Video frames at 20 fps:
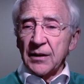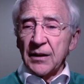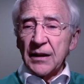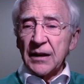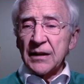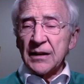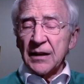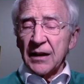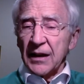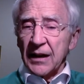
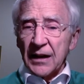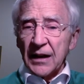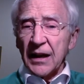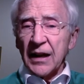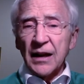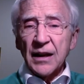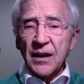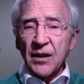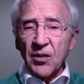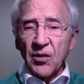in, in
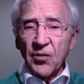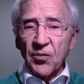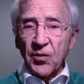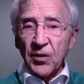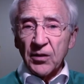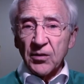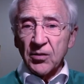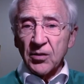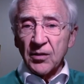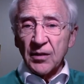any of the
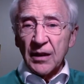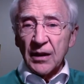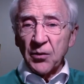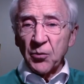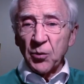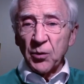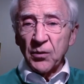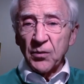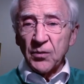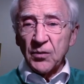fiction that
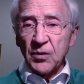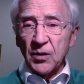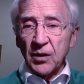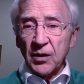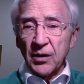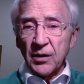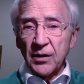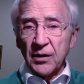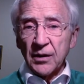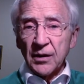we've done?